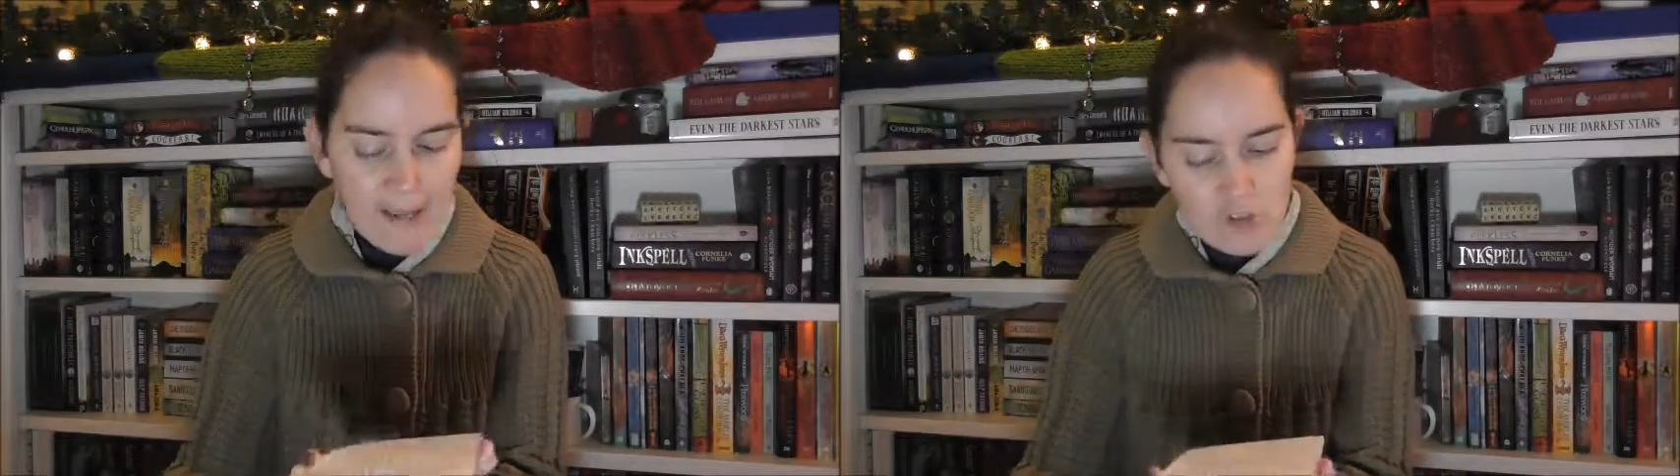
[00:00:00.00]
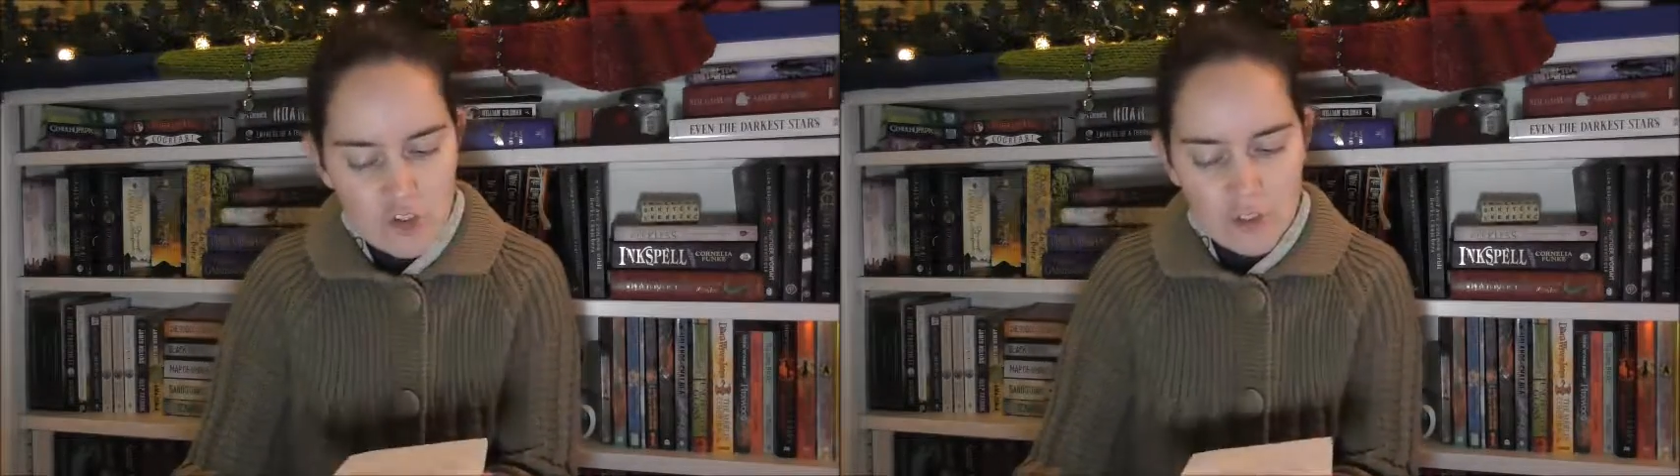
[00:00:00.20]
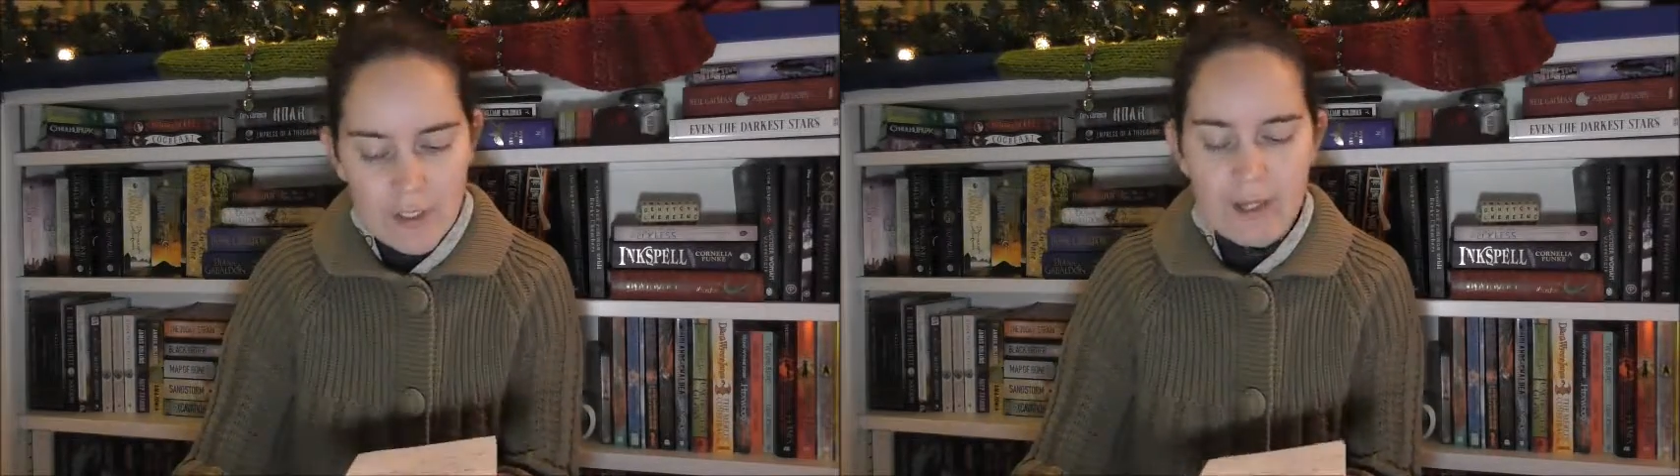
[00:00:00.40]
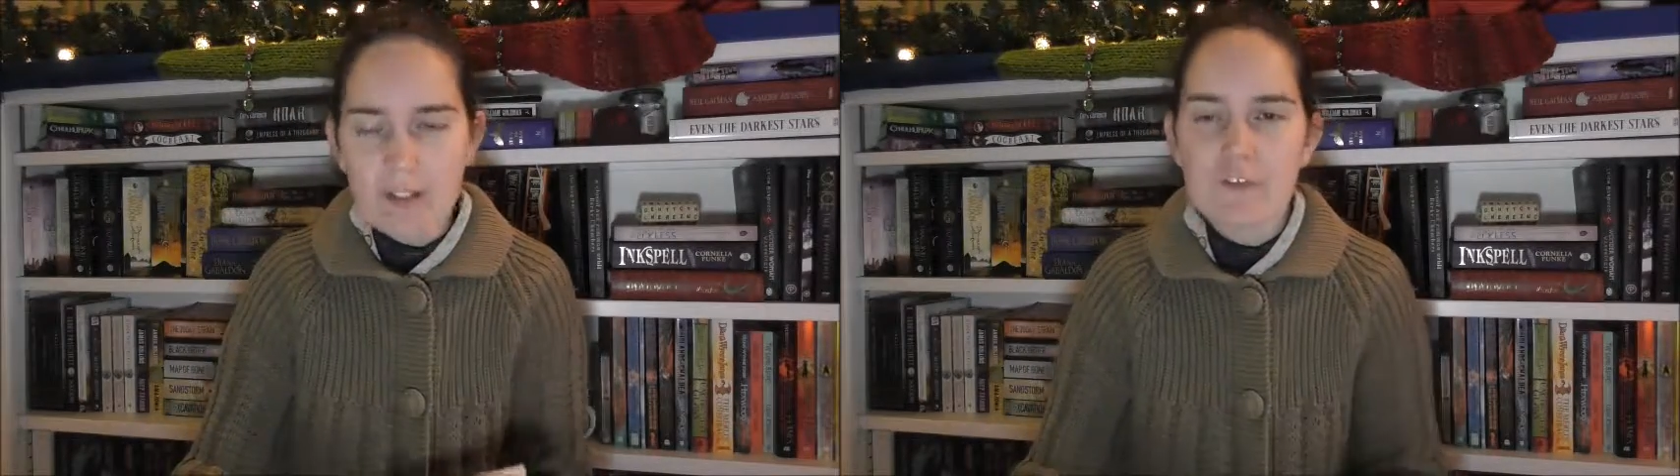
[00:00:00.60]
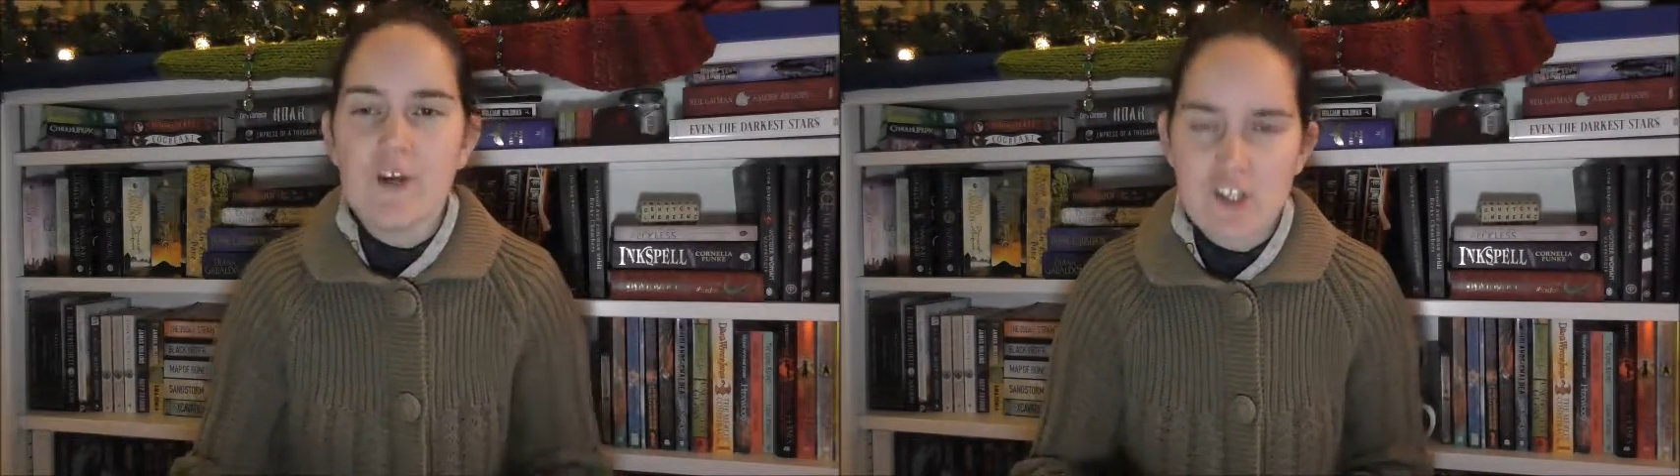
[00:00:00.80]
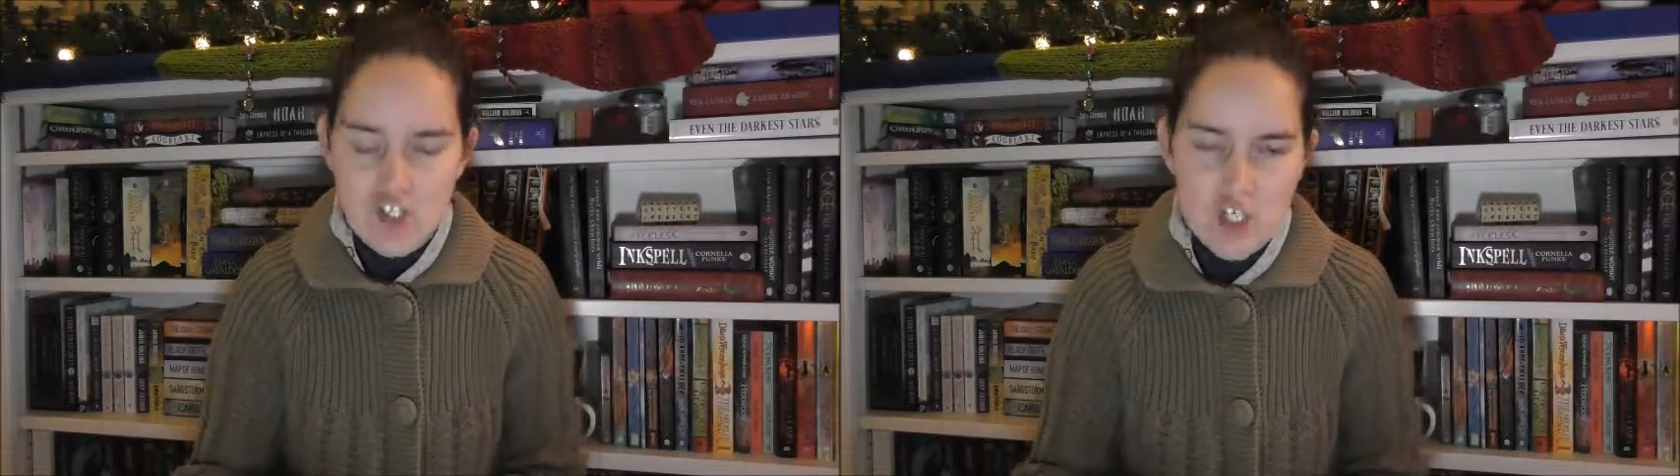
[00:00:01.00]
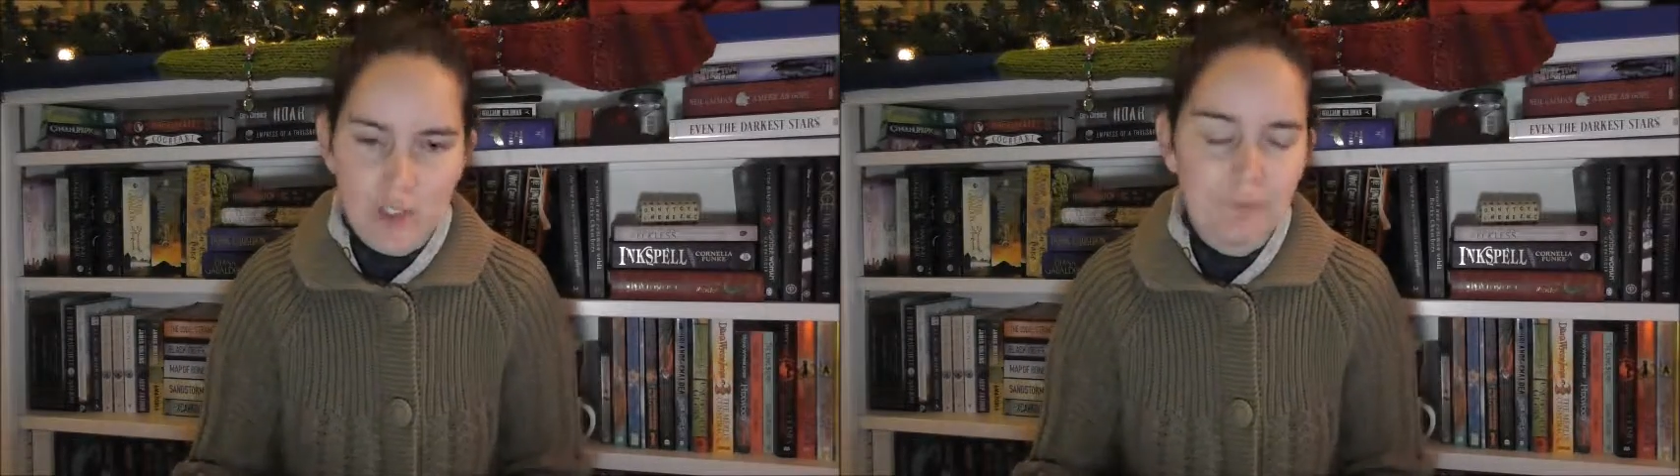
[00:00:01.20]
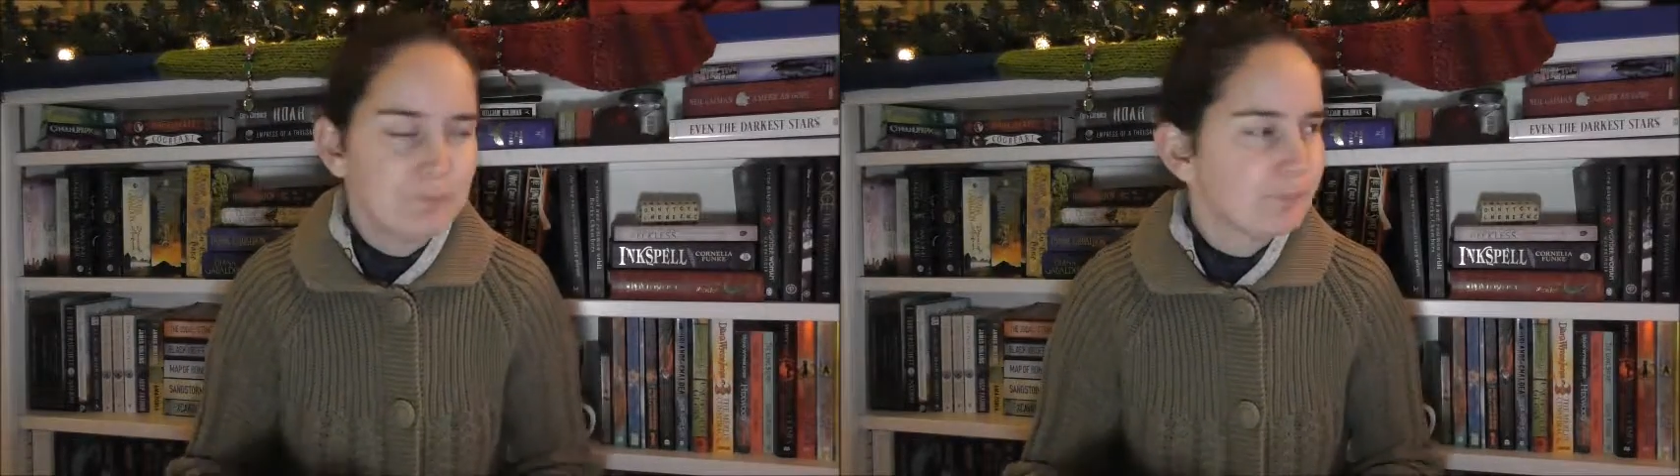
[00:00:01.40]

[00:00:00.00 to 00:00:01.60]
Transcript: action and adventure.